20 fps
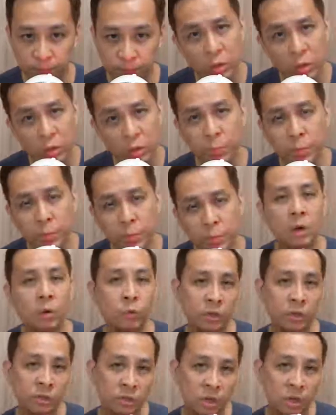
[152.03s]
You can also
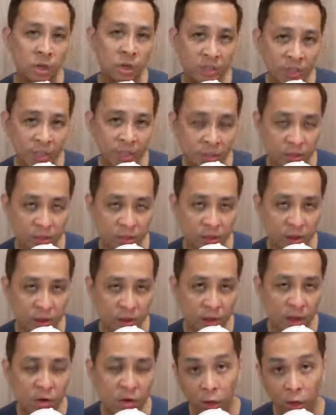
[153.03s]
build a resource
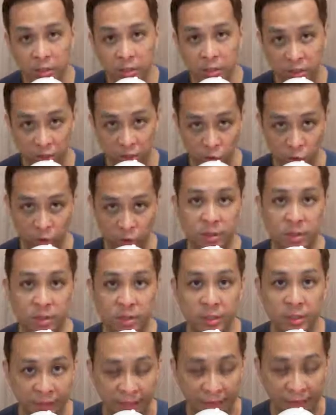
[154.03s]
list. Audience is
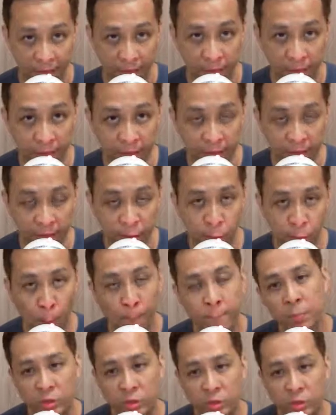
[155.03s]
interested in gardening,
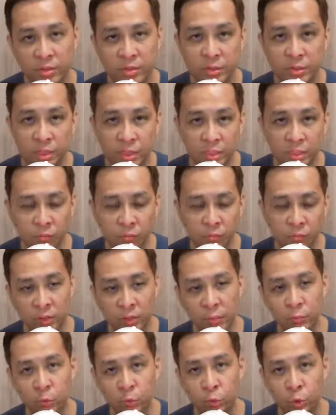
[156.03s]
you can build a resource
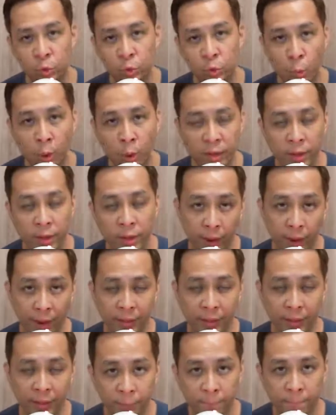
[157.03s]
list for them to know where to
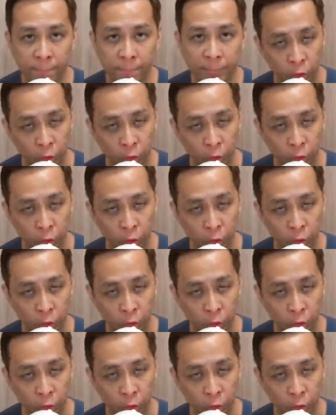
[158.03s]
buy.